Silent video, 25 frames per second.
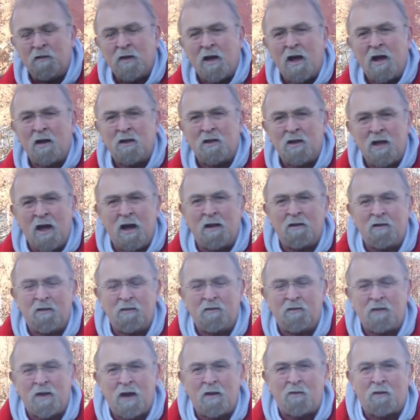and yet
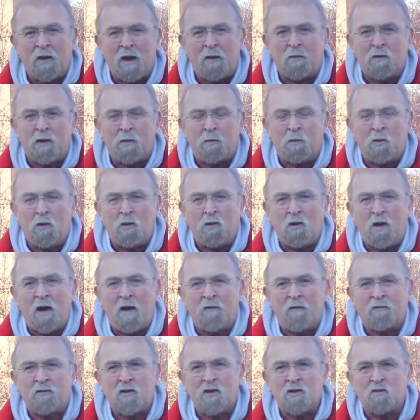they were able to pull
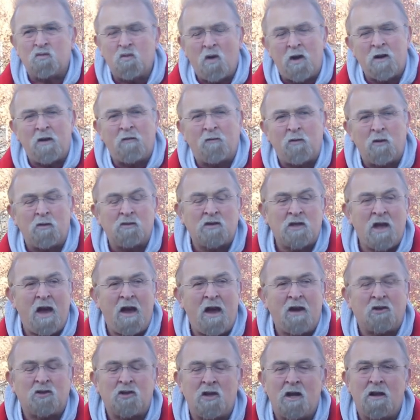off this wonderful, it was
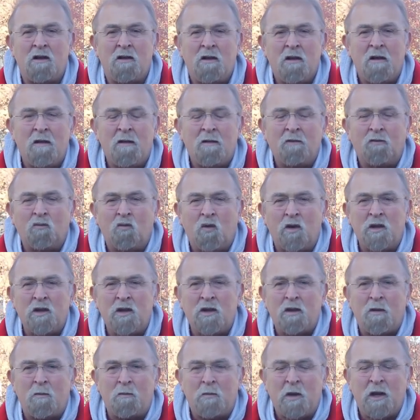actually one
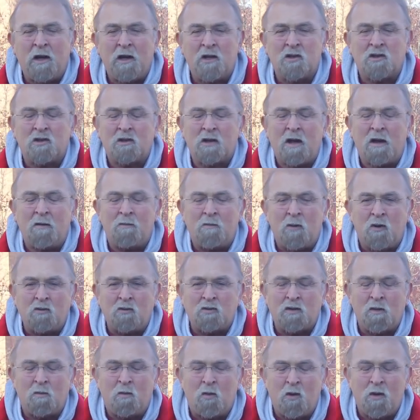of the biggest and
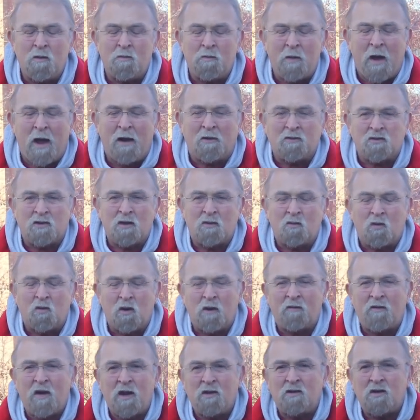most important battles of the
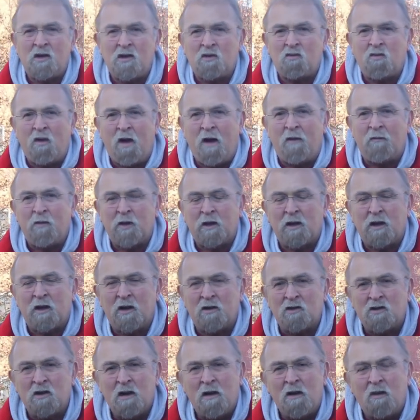War of 1812,
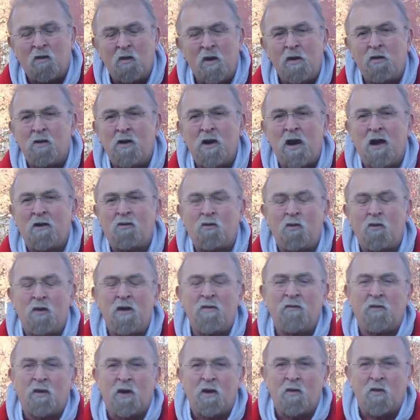because we were not
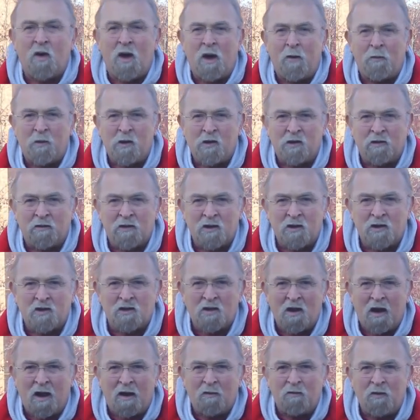doing very well up until this
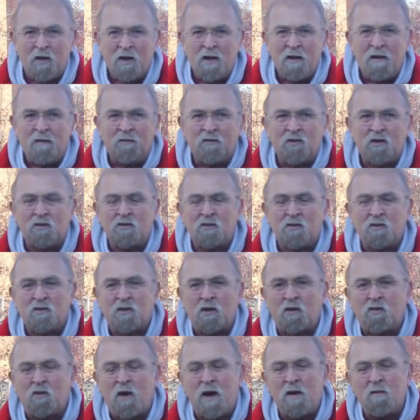time. This was
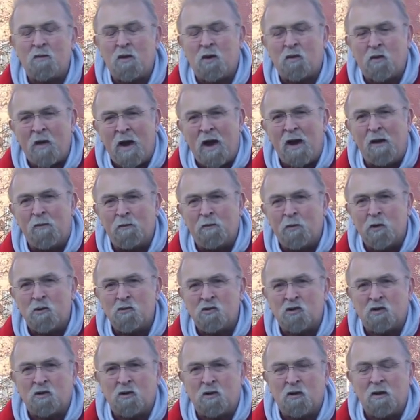a great morale
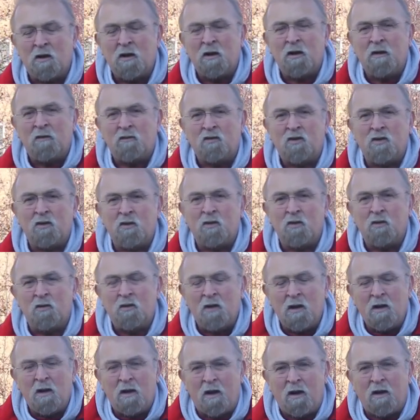booster to
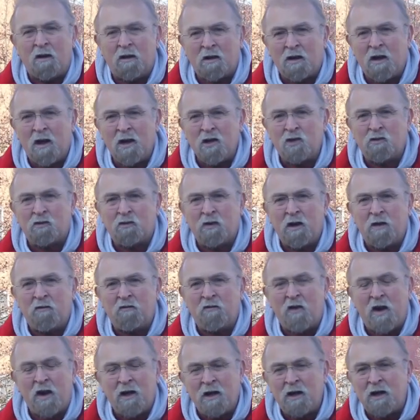our country
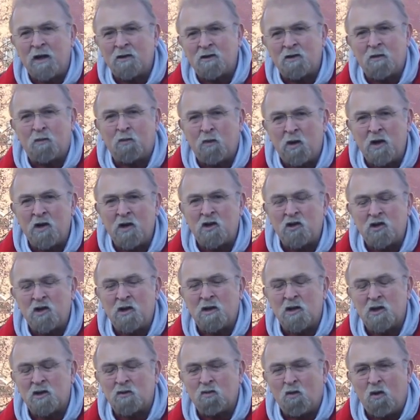fighting against the British
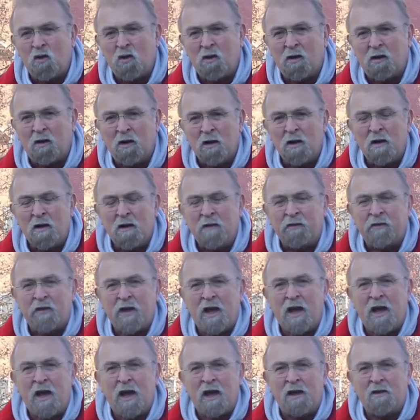in this war.
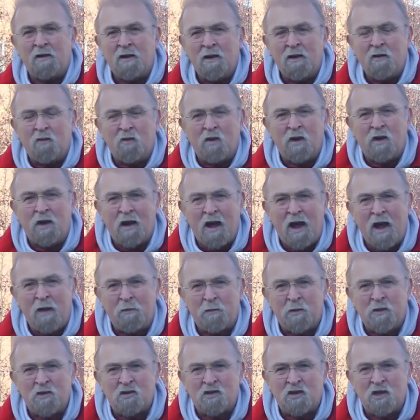And what
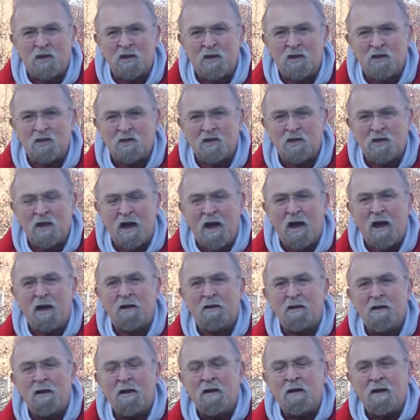happens is that
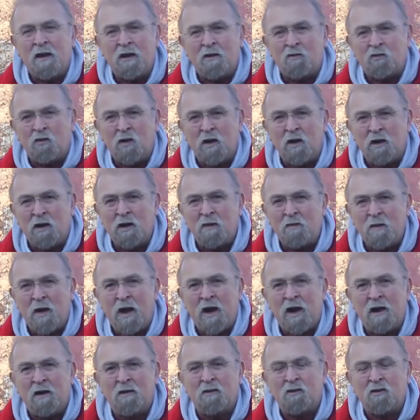it really
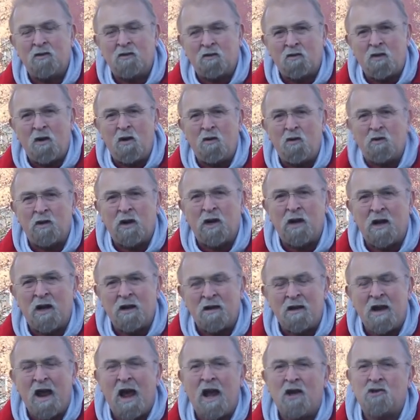made Croghan a
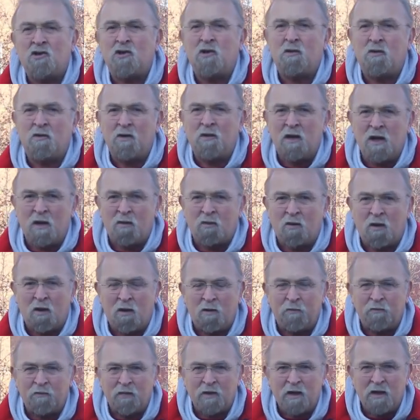national
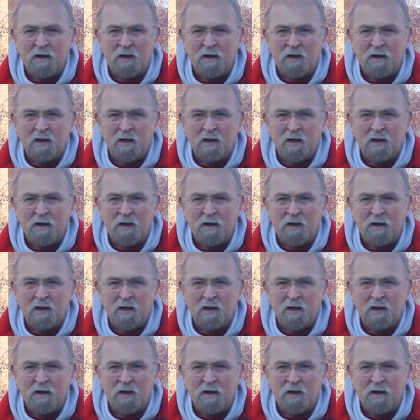hero.